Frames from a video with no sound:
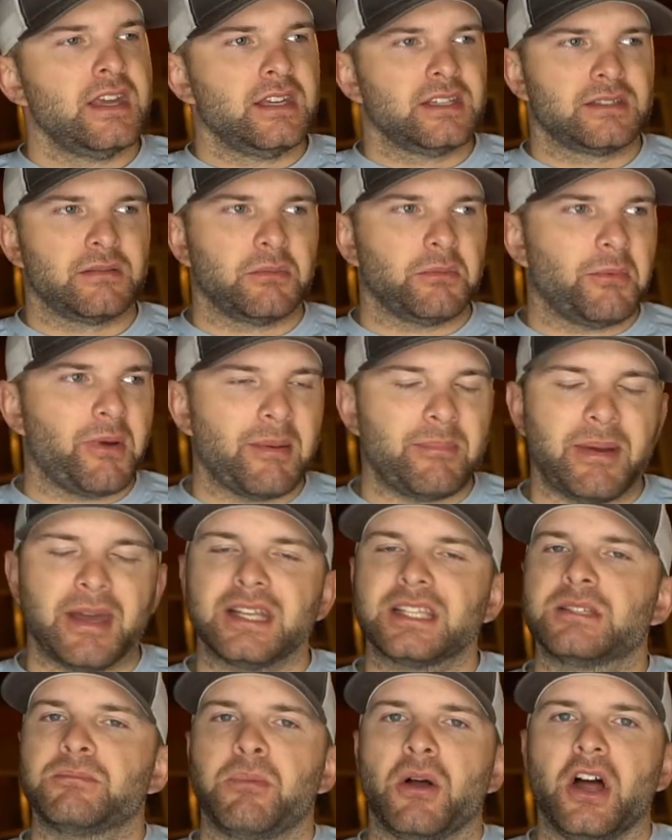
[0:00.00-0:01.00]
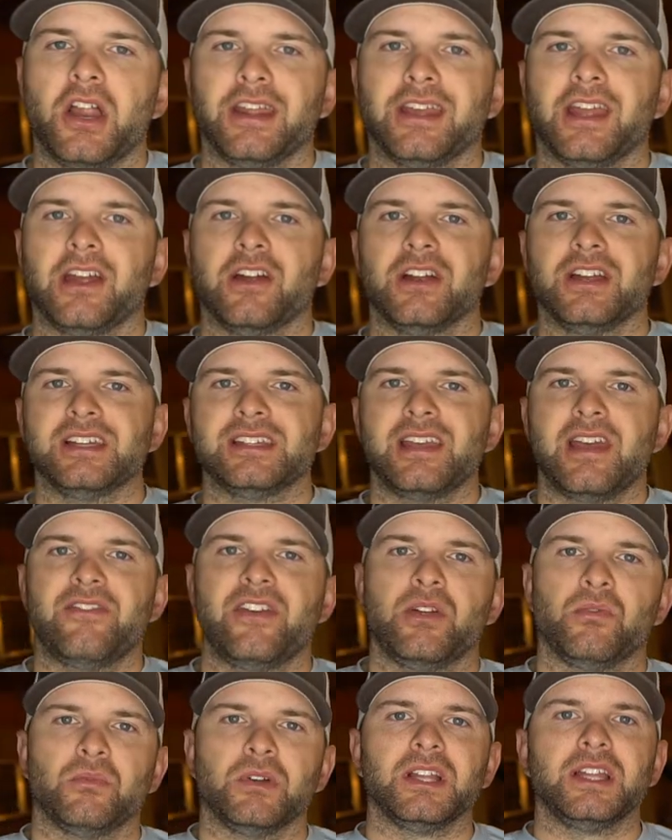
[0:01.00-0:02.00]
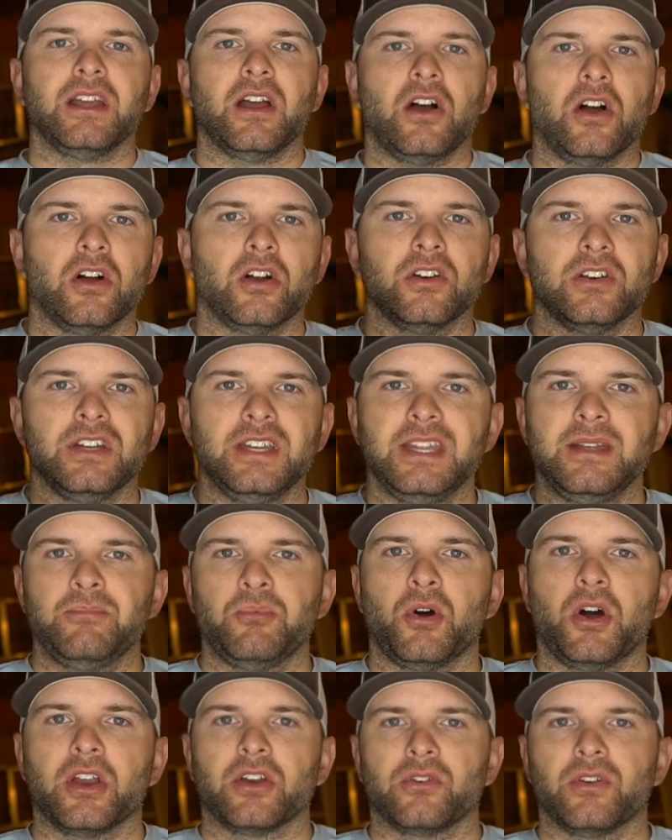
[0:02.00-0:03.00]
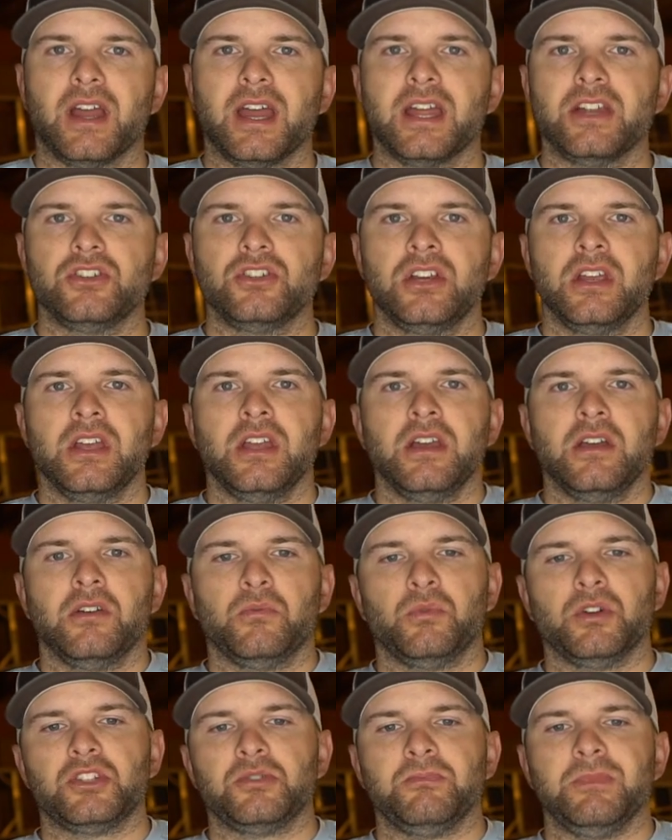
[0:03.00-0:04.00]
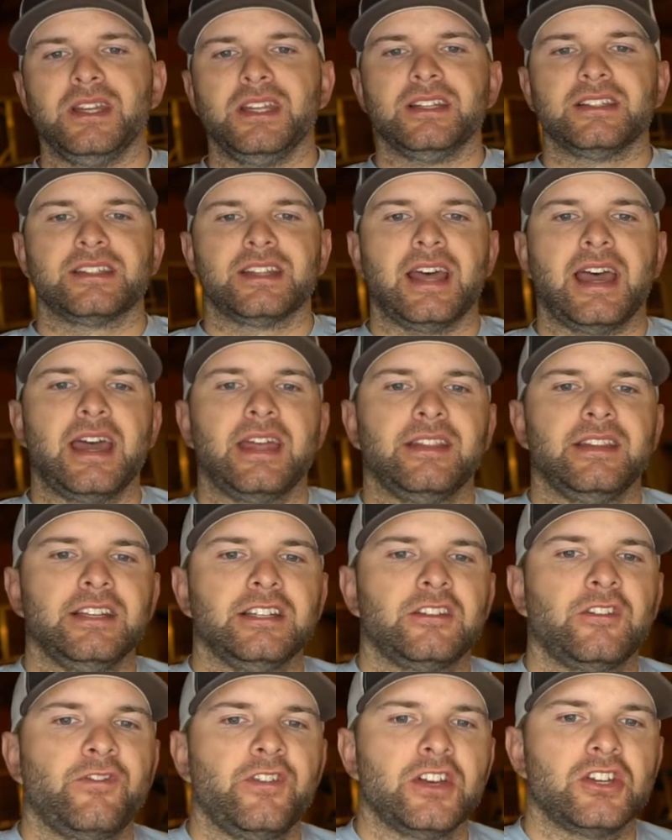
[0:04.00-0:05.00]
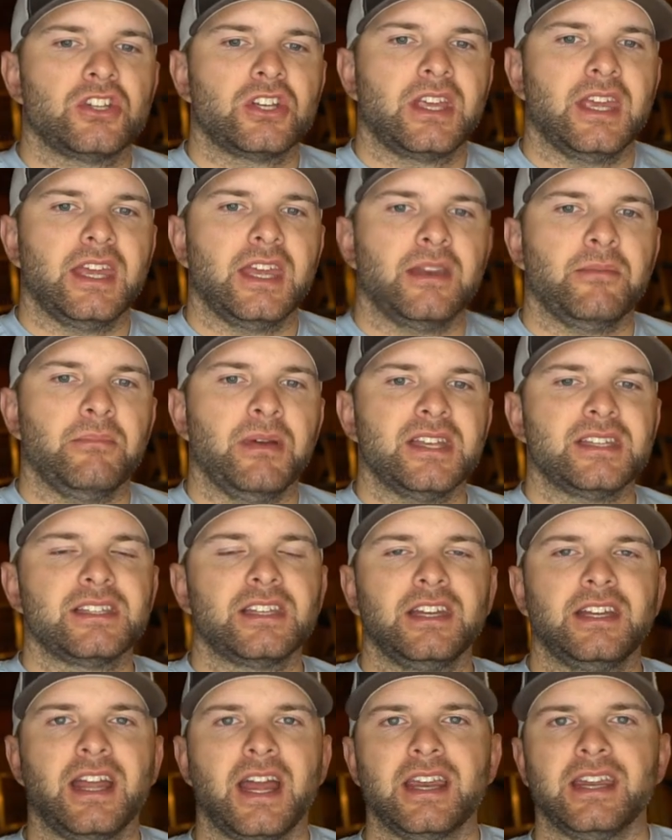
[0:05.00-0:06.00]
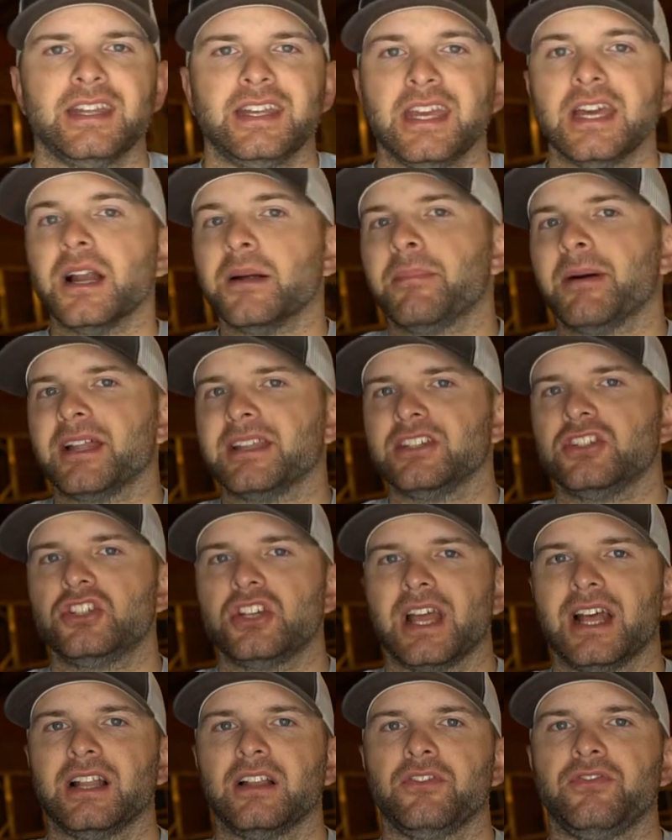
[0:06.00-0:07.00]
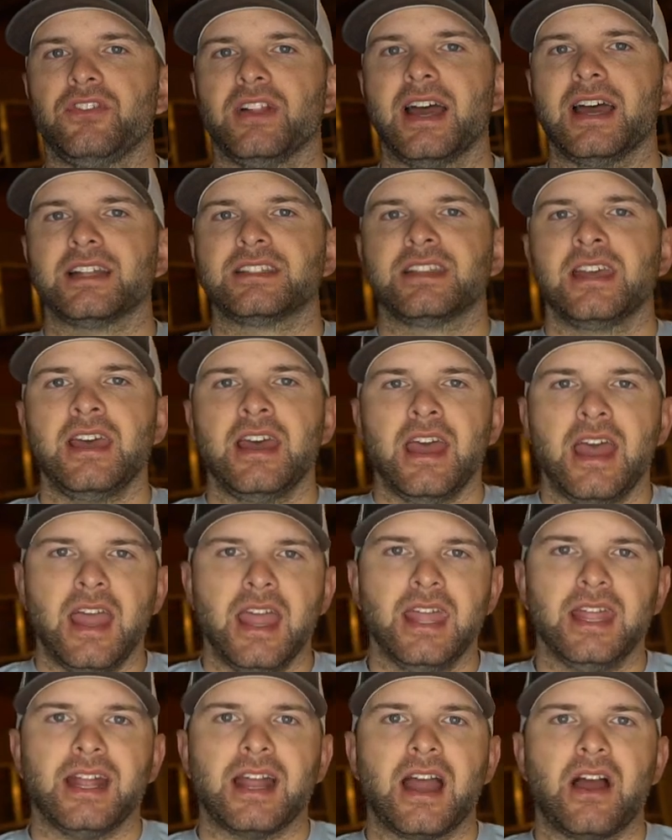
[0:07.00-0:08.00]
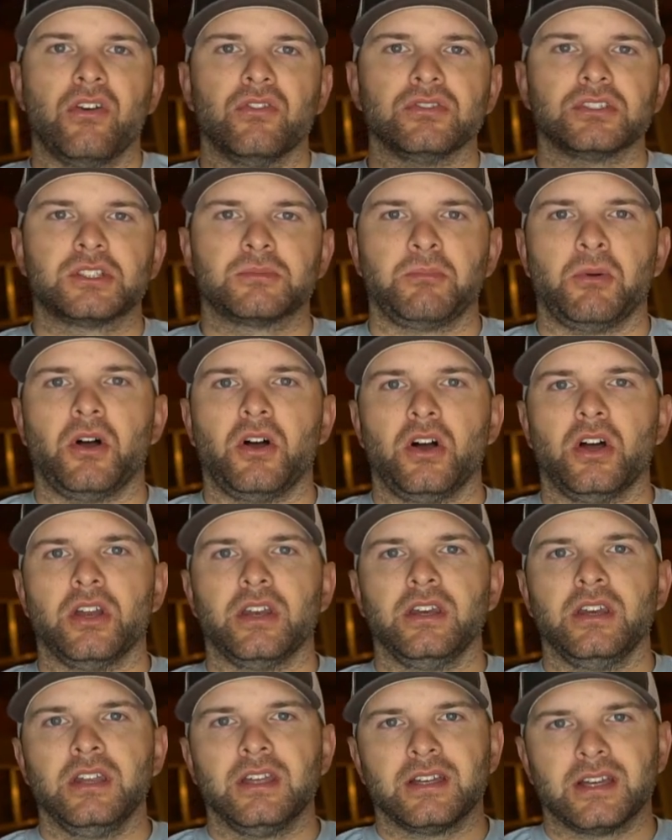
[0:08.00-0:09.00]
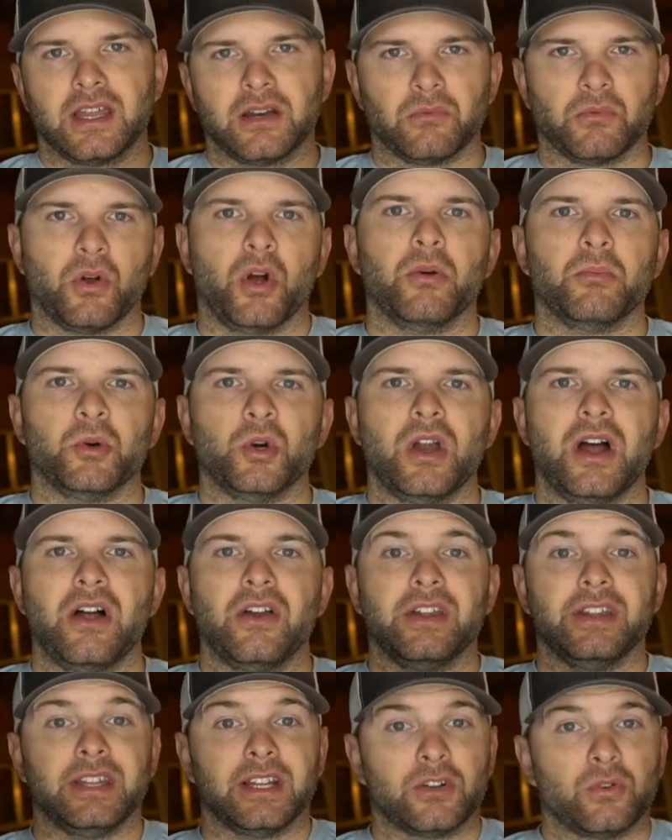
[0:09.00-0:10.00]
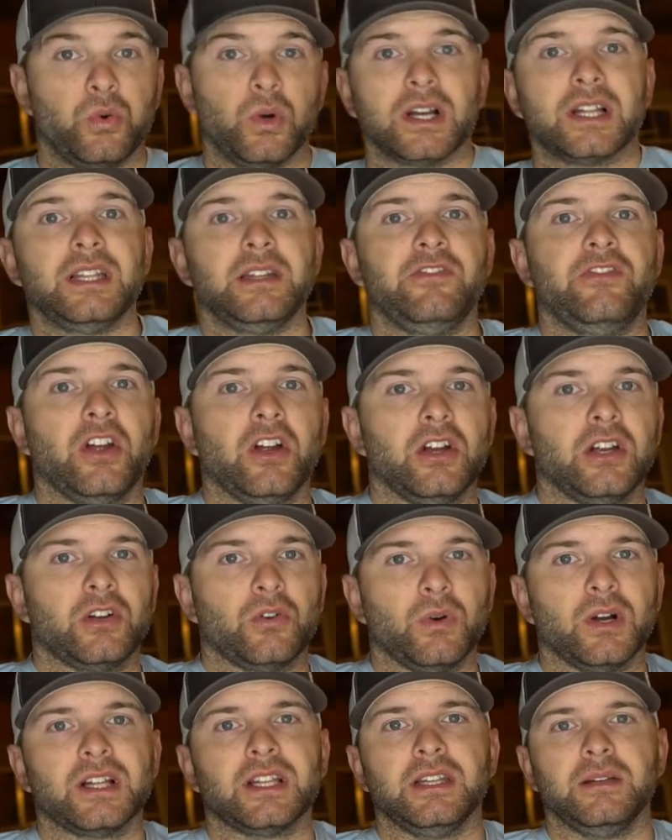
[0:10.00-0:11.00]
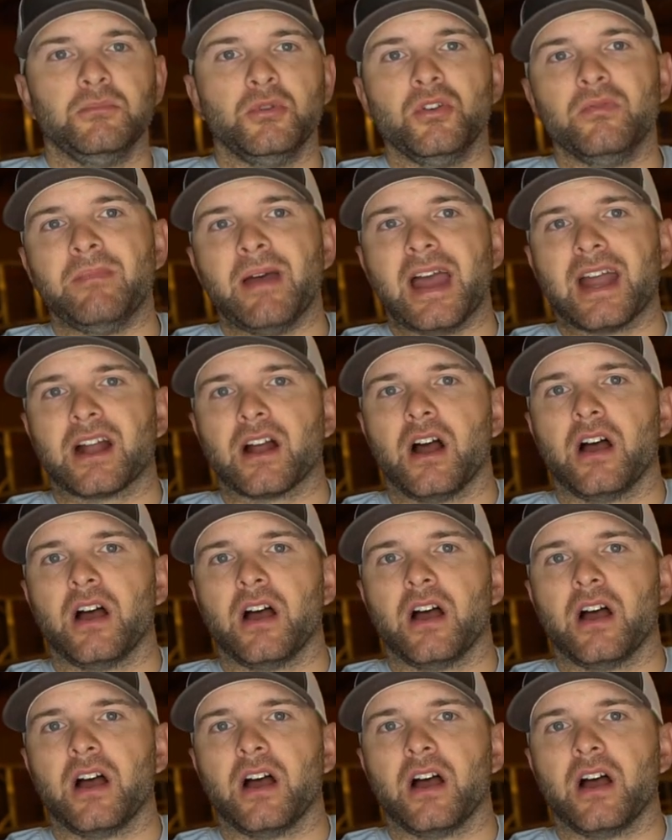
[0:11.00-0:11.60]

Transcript: Some of my best spawning areas have a really hard deep water edge, which means that these fish can basically kind of get up on the shallow flats, hang out, spawn, kind of roam around, and then quickly, very quickly move back